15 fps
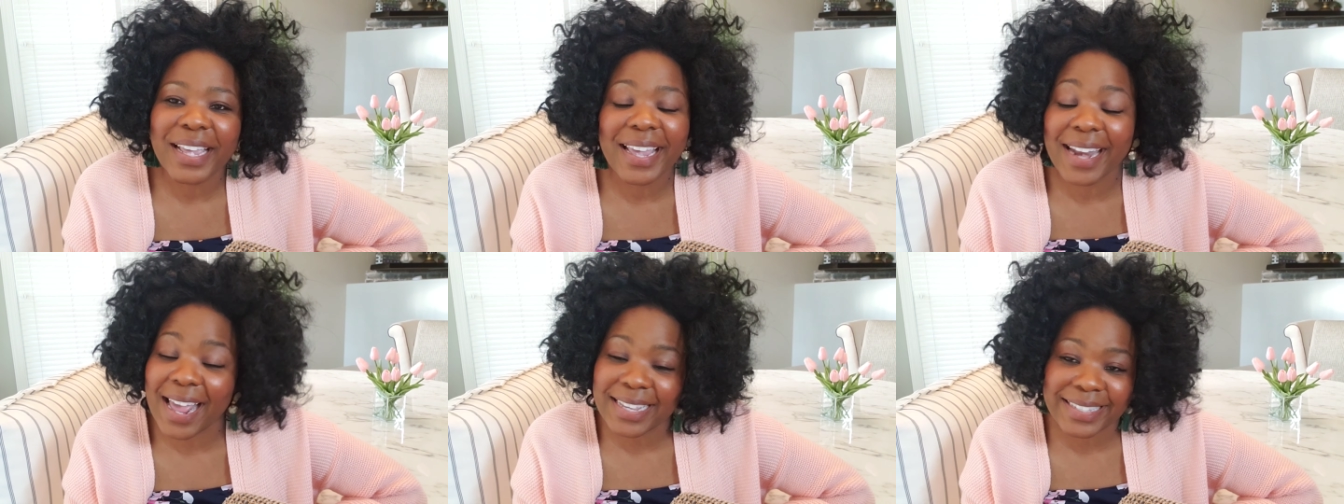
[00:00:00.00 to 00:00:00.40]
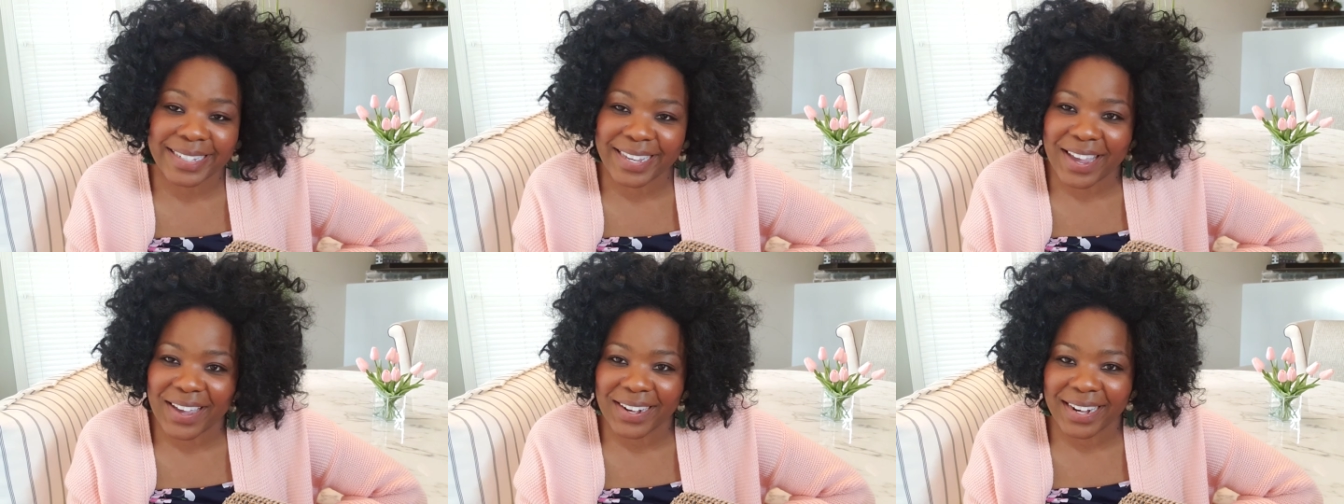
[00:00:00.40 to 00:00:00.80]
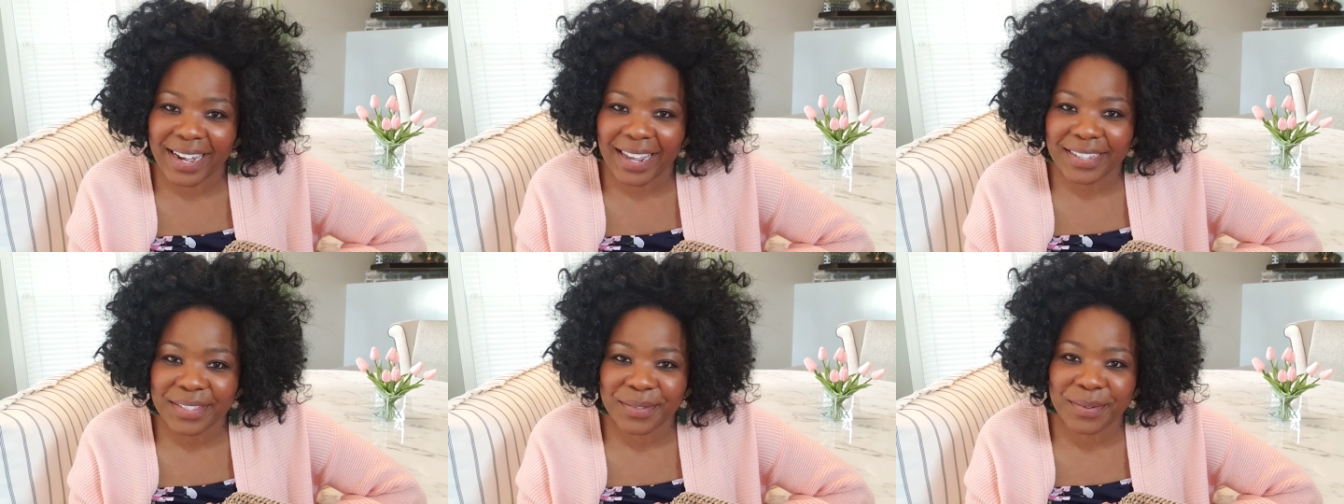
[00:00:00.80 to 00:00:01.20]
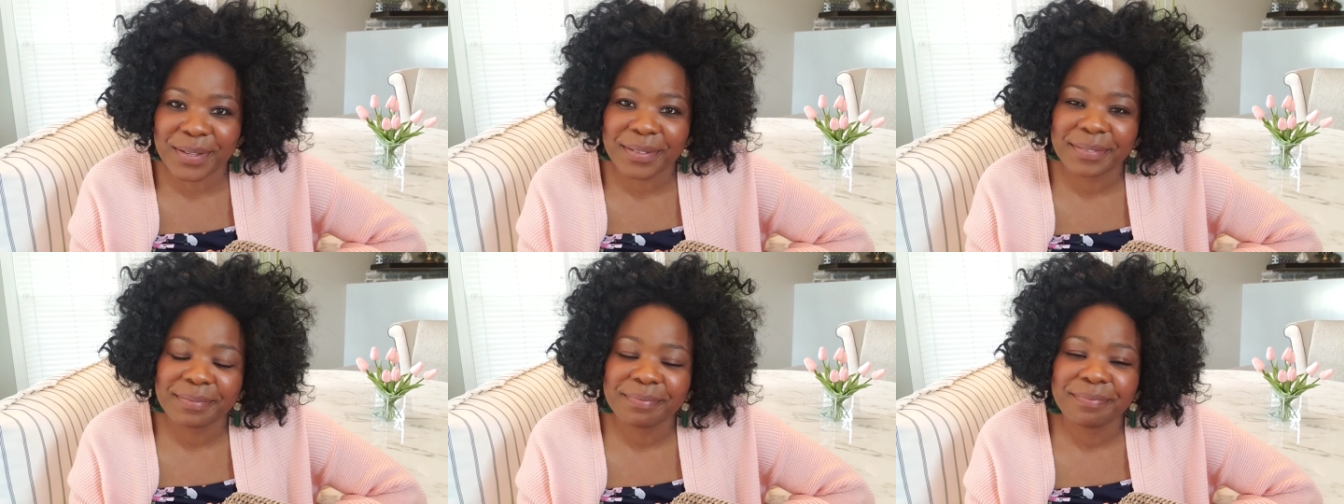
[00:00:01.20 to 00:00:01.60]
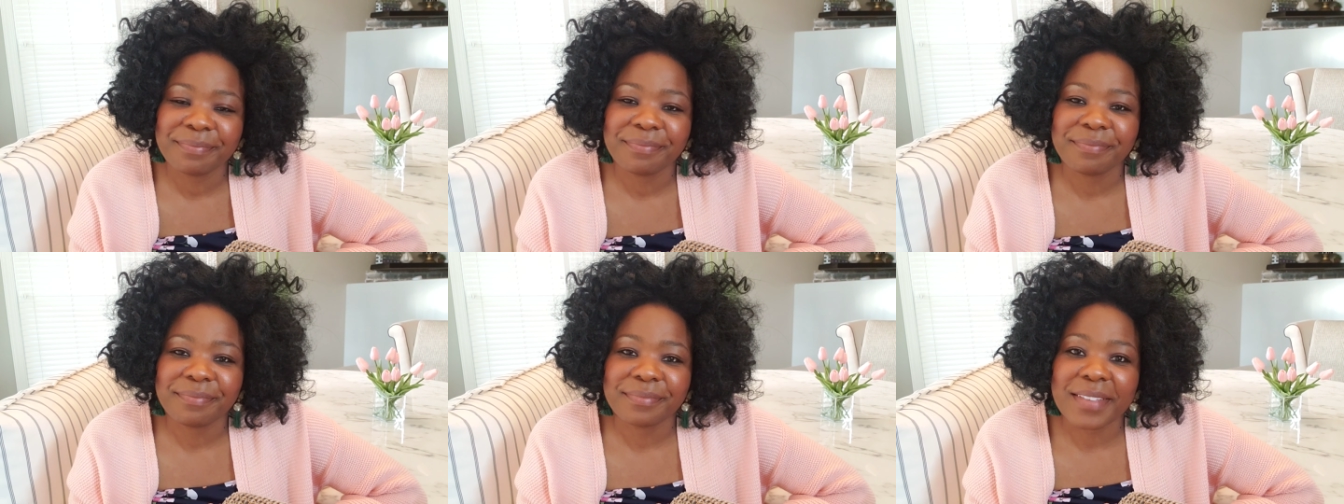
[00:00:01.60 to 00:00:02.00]
And I'll see y'all in the next one.
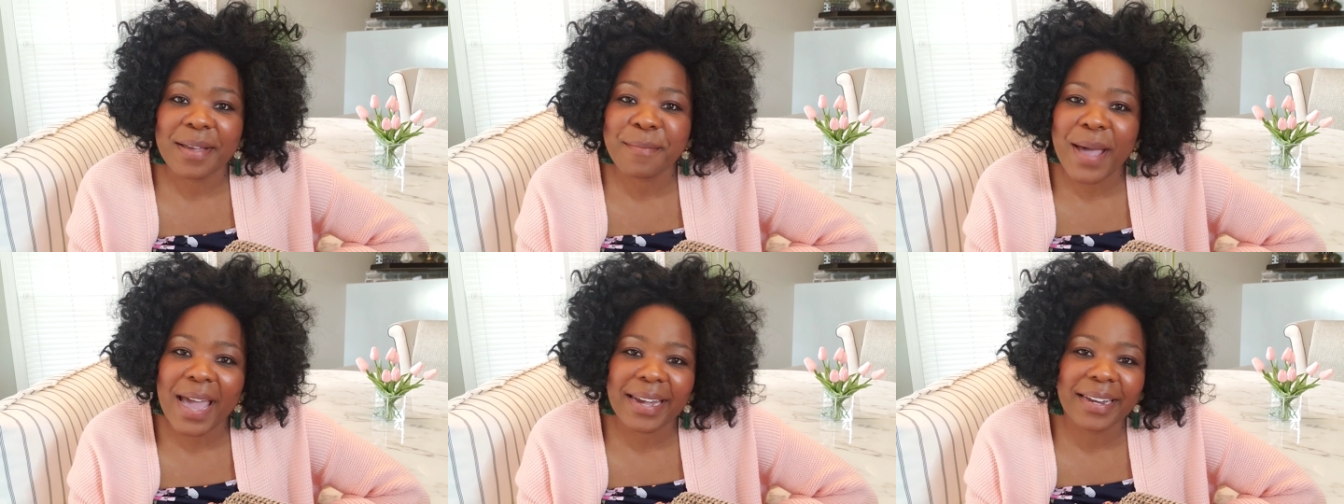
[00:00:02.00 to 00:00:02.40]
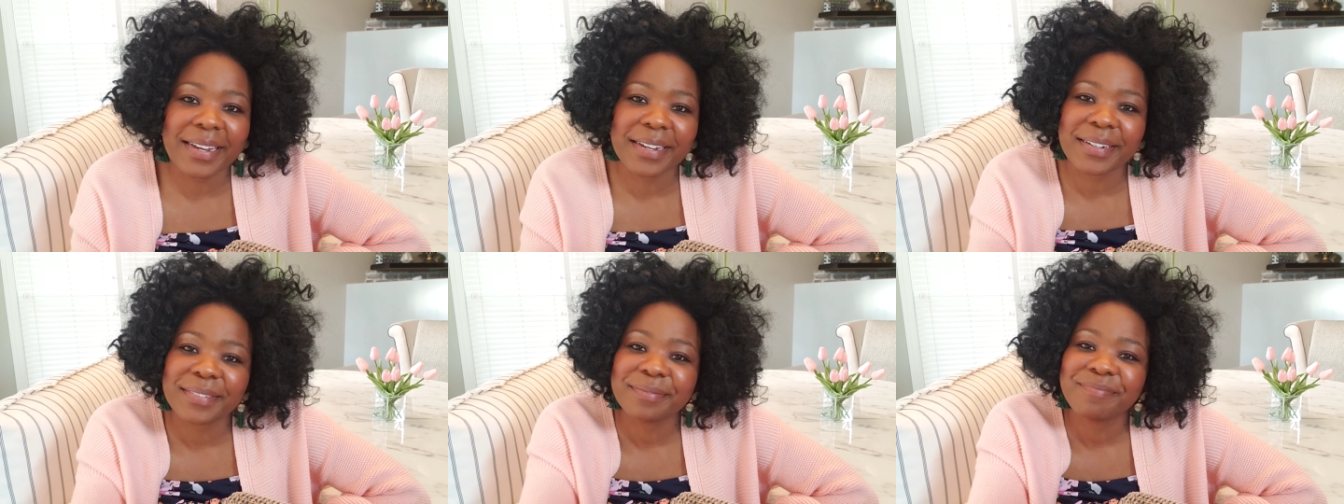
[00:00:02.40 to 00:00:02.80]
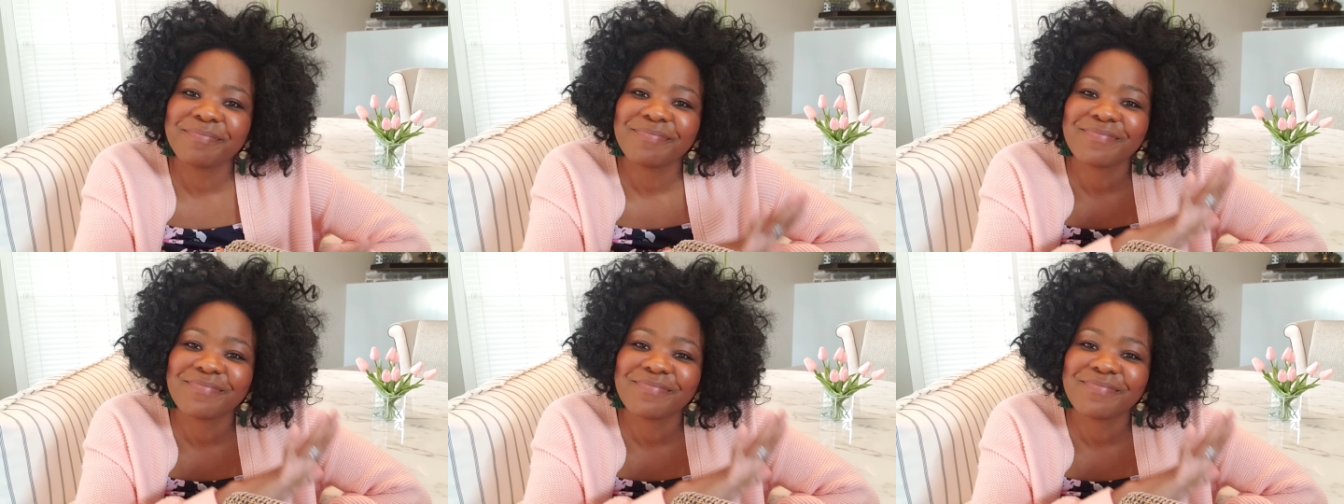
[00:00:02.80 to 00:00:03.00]
I'm out of here.